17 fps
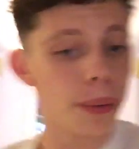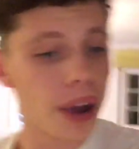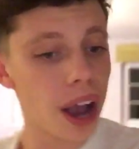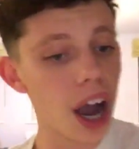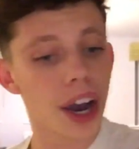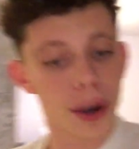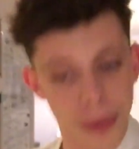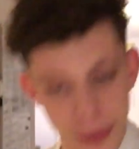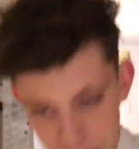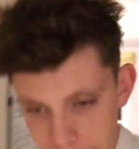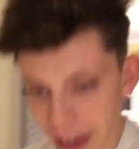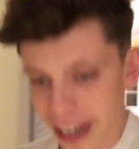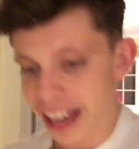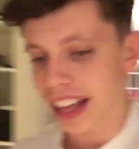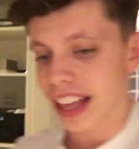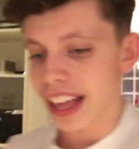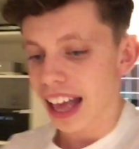We are gonna do
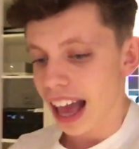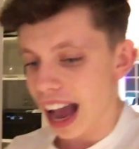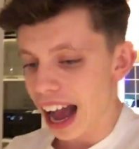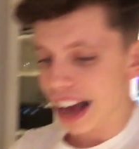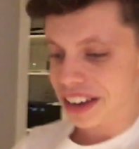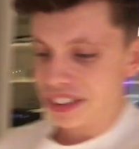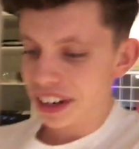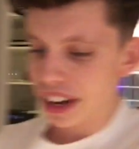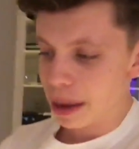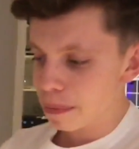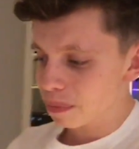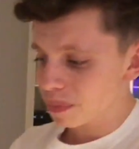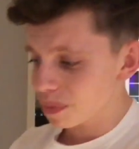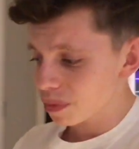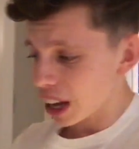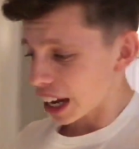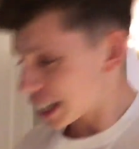it.
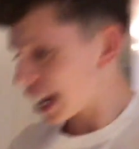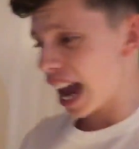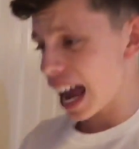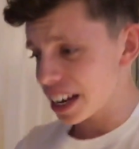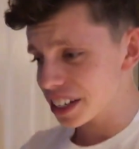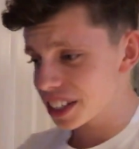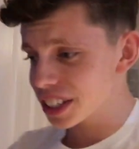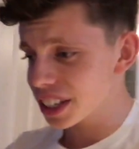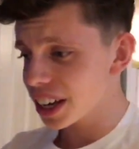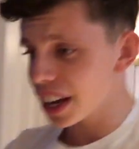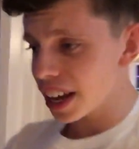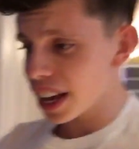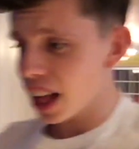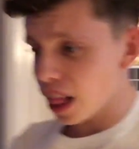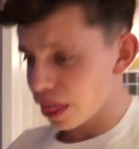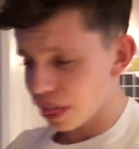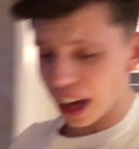And yes,
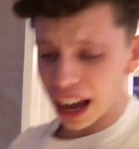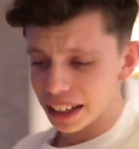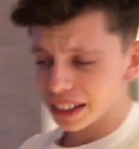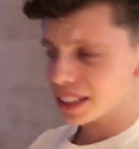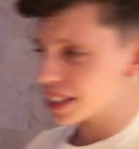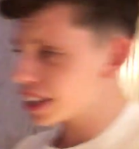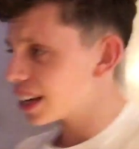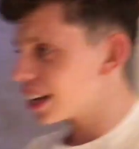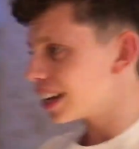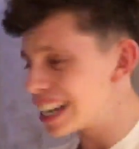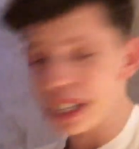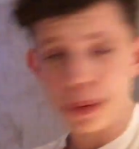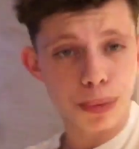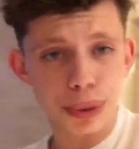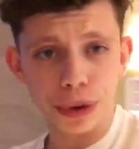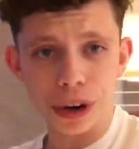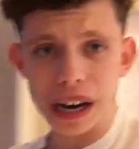that is
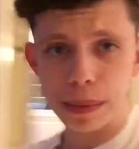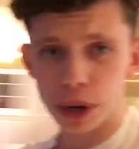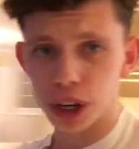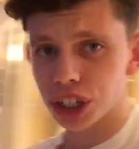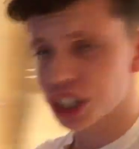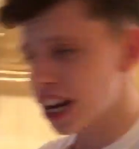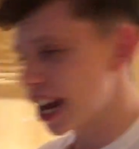pretty much